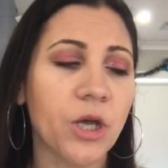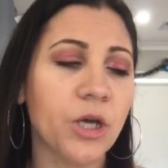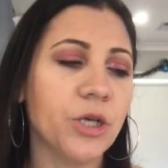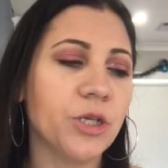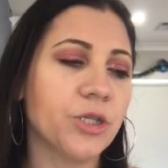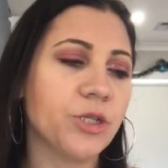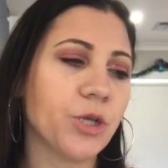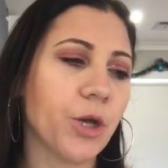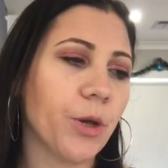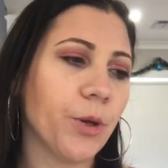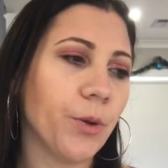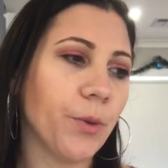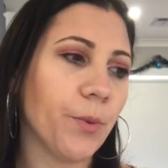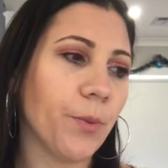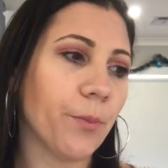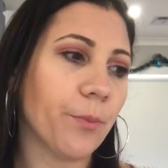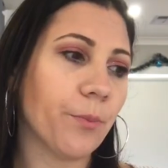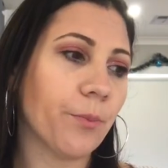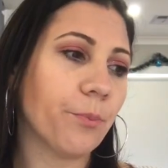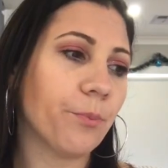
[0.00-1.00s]
So
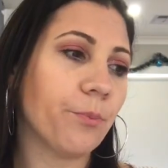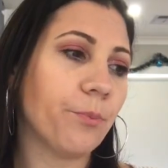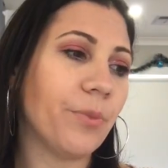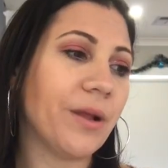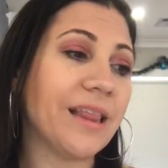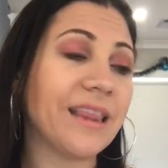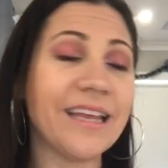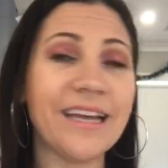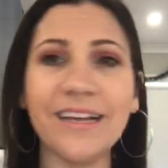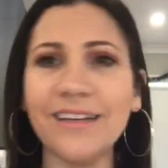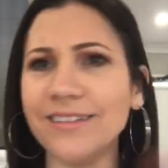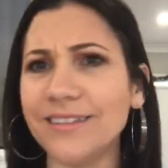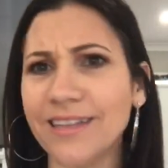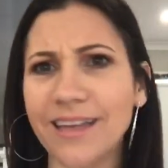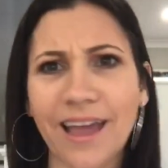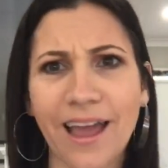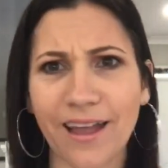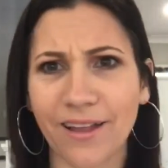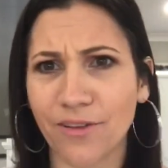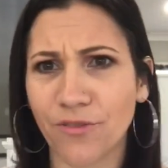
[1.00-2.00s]
please sing
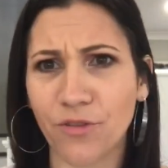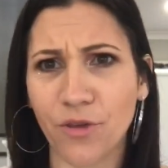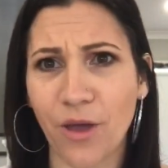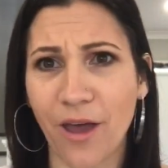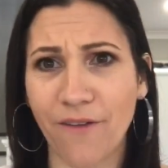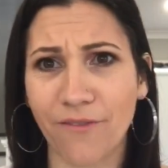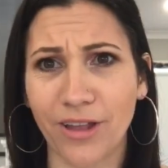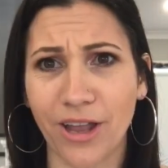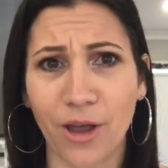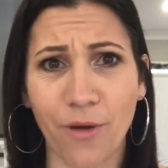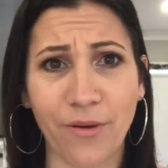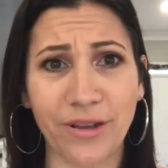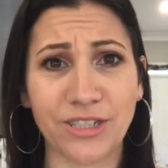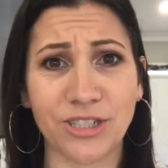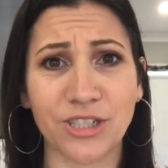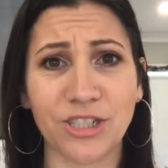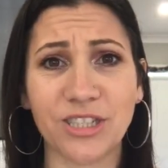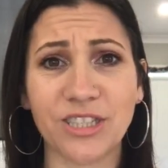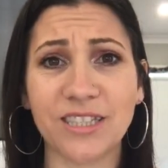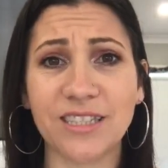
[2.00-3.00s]
out if you have any
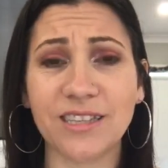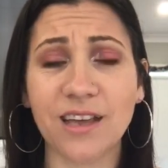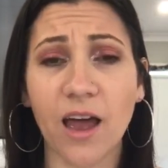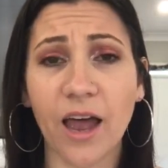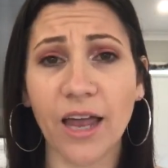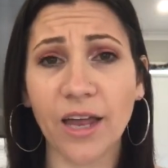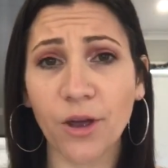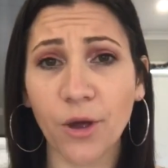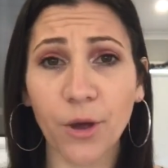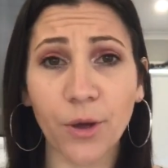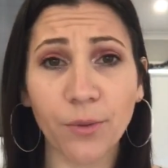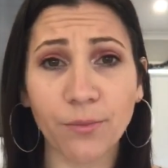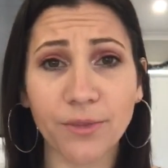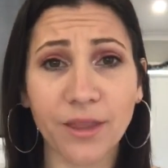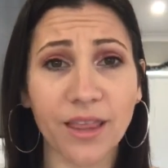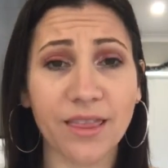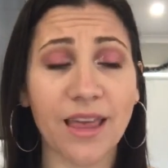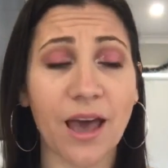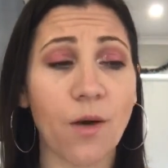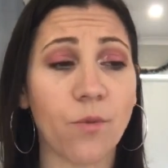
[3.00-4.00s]
questions. I hope
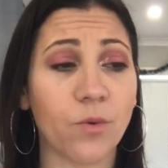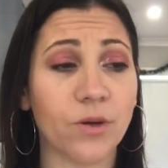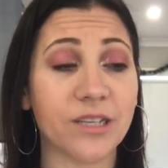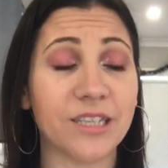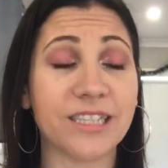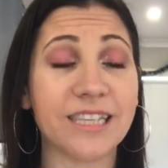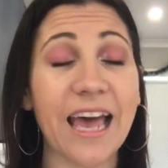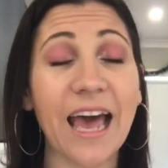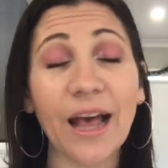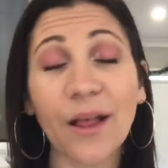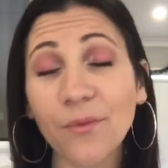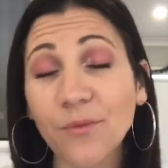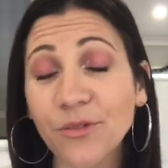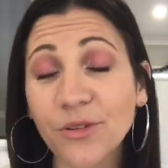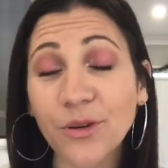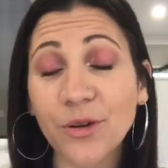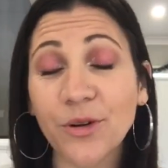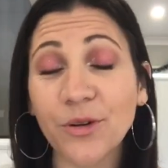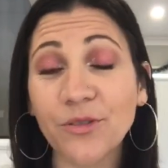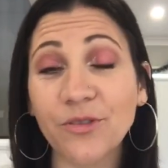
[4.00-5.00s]
that that was
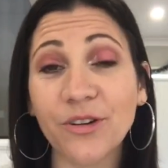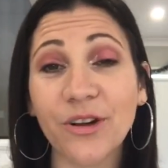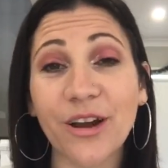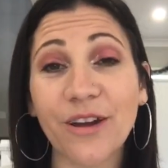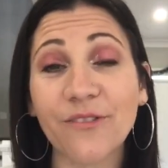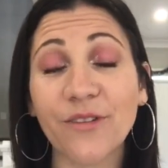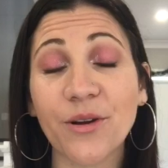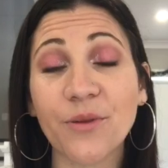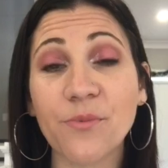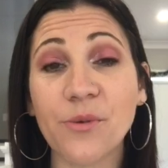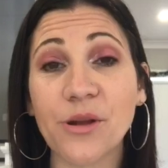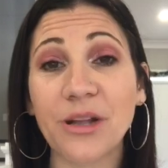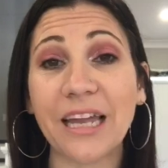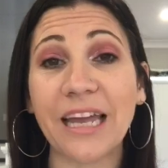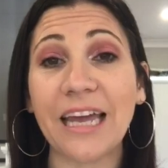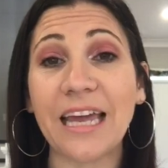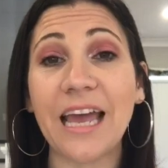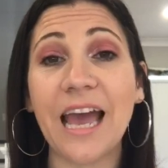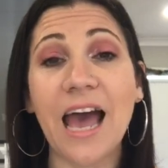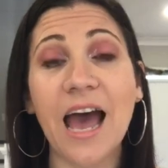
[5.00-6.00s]
helpful for
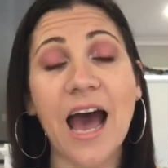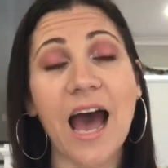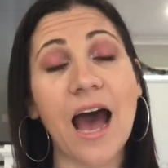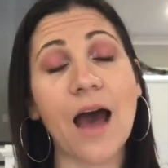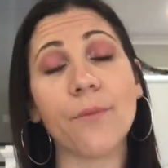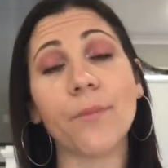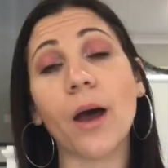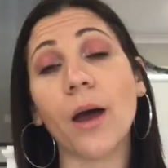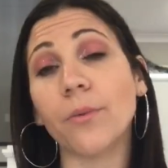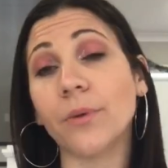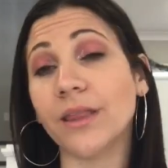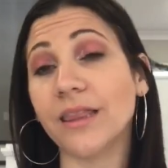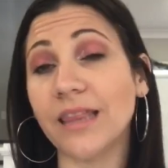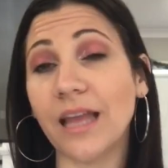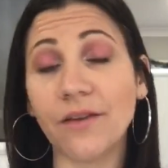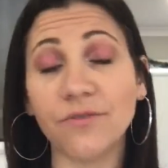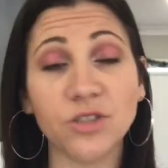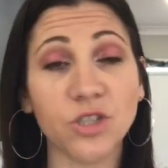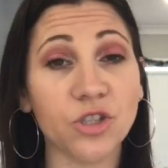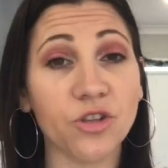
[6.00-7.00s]
everybody. I would
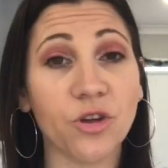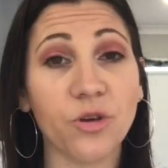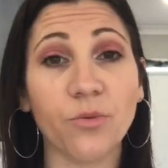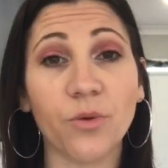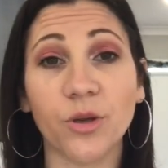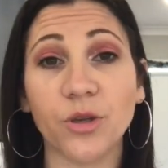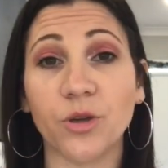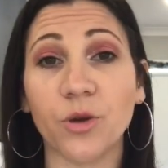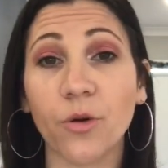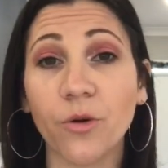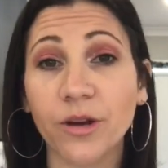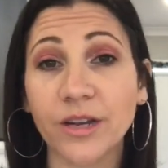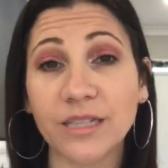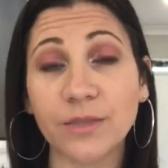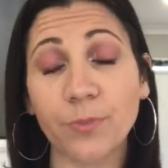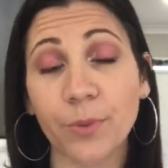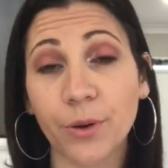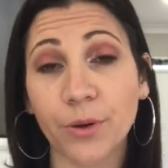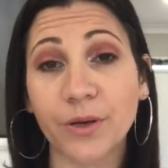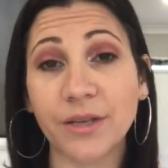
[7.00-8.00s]
love to know what your
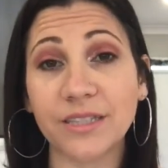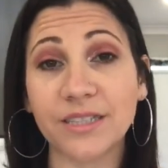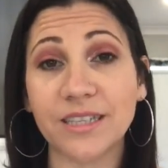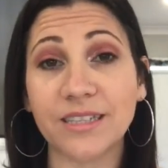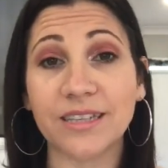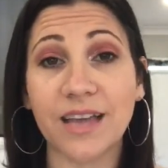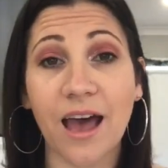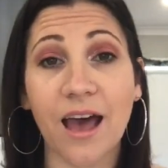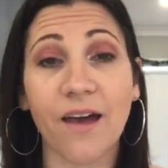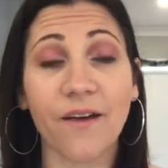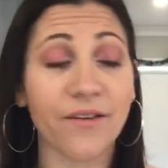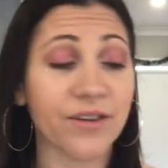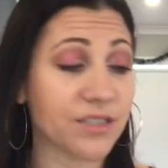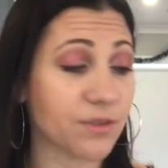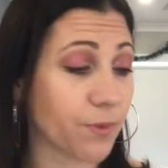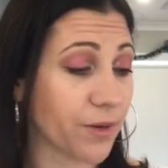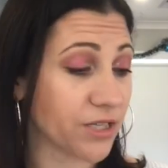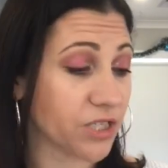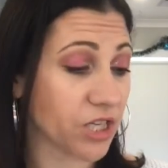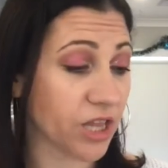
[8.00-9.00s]
experiences are,
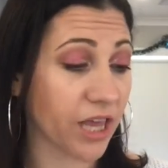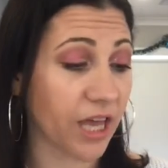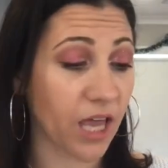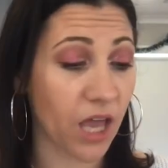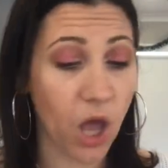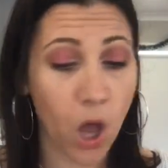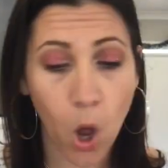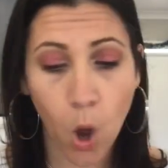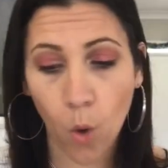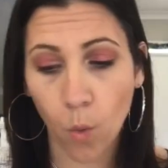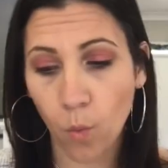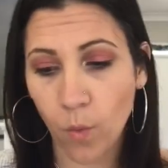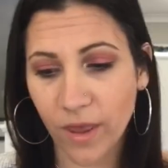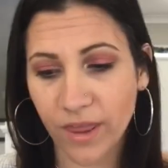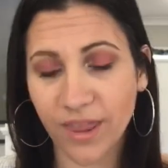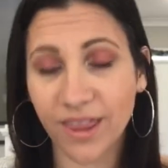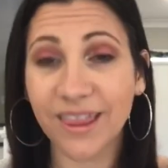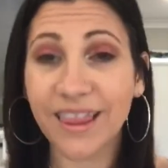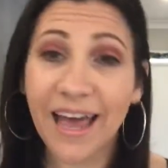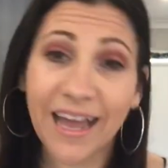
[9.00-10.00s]
especially
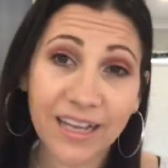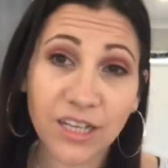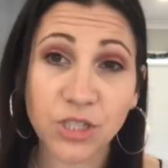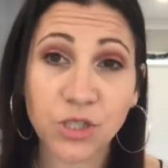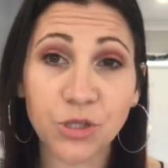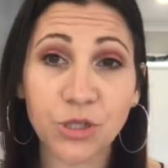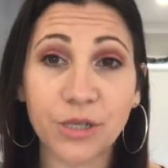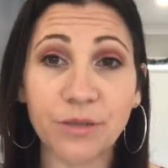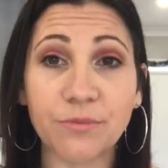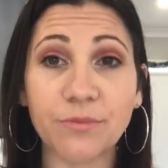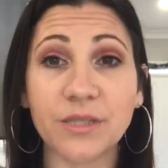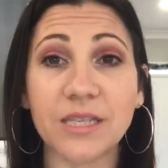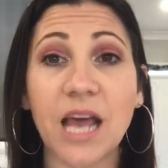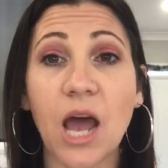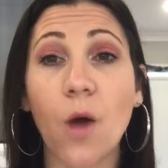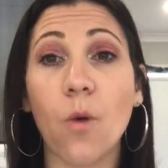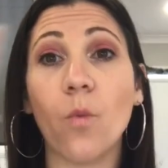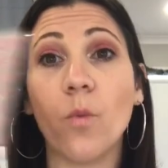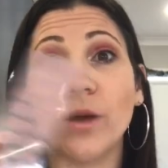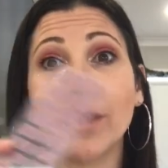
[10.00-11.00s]
with lacquer strips,
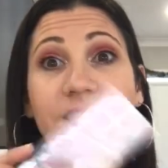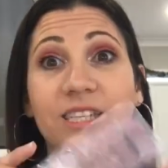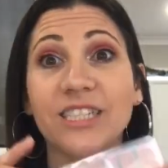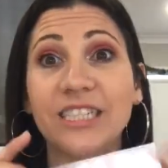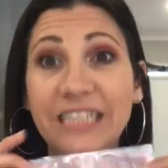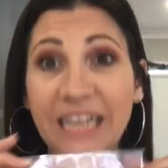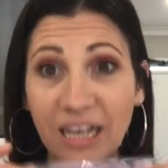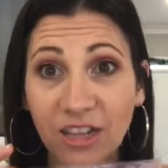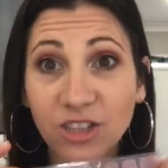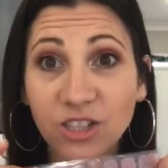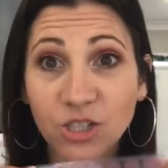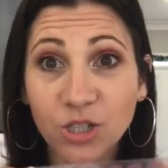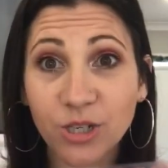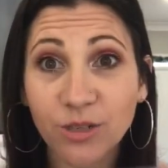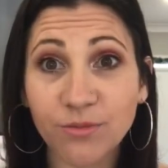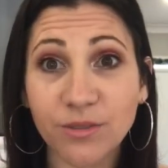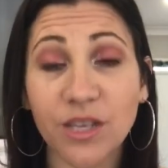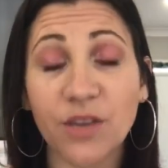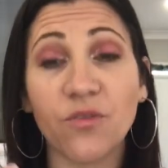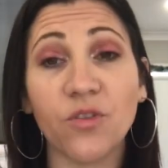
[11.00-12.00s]
with gel
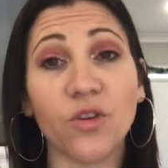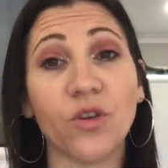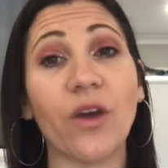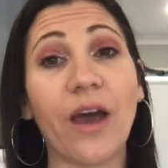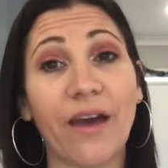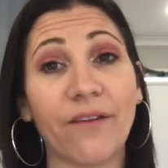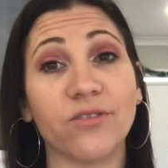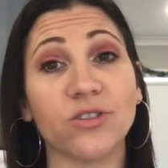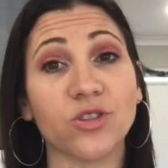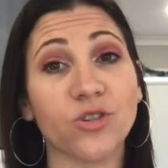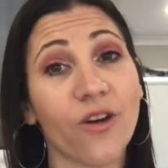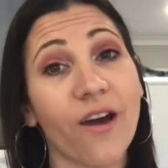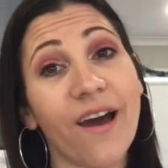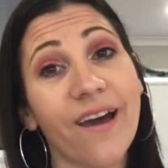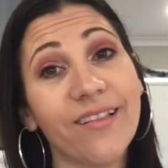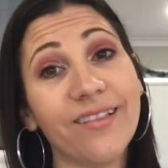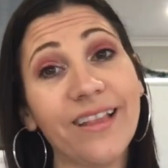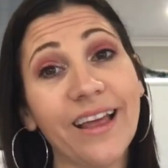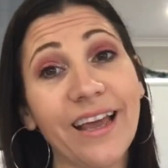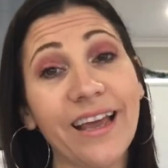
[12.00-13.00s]
strips. If you have
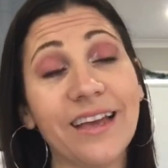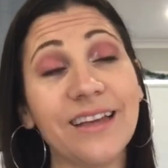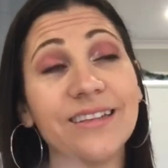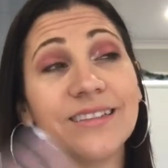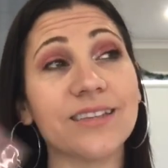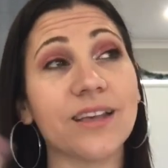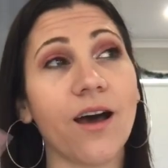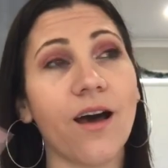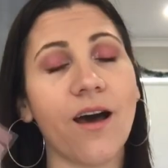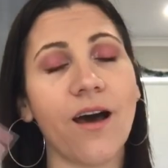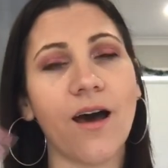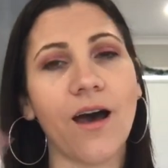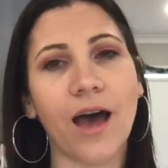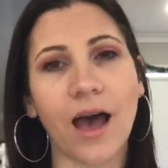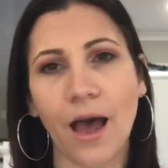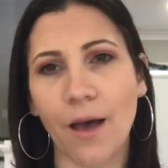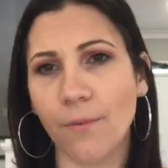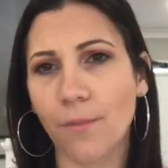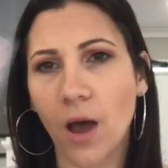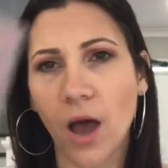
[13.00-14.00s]
tried these,
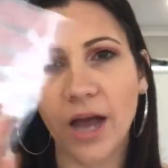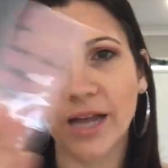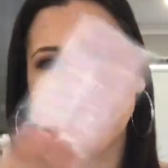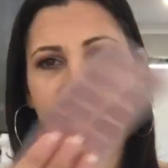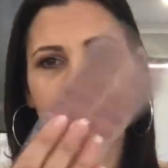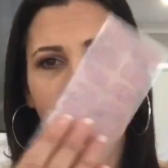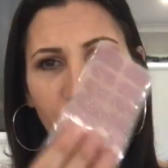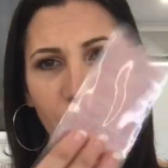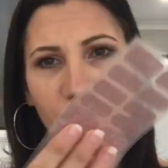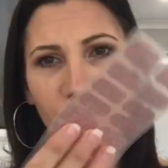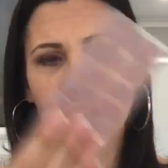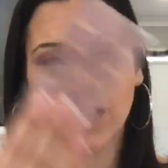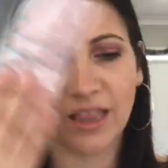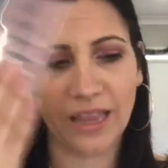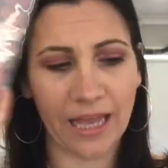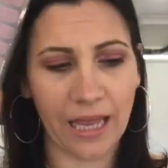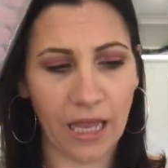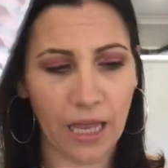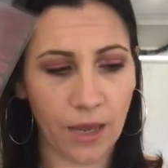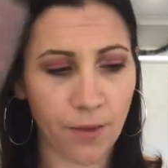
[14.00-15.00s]
I
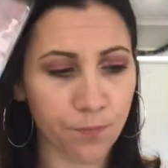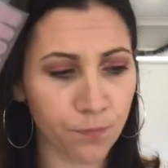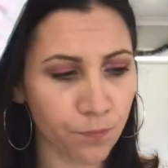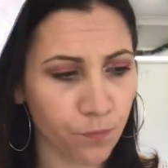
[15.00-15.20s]
definitely